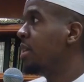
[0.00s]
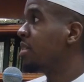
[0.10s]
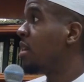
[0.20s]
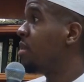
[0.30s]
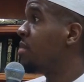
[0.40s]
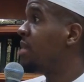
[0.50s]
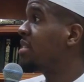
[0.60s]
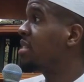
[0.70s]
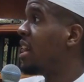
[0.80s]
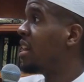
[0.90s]
Some of them, they
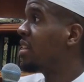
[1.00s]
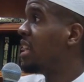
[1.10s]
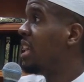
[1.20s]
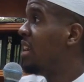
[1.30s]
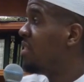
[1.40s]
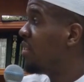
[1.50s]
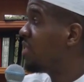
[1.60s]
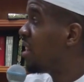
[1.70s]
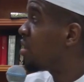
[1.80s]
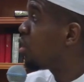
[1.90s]
say that even if they're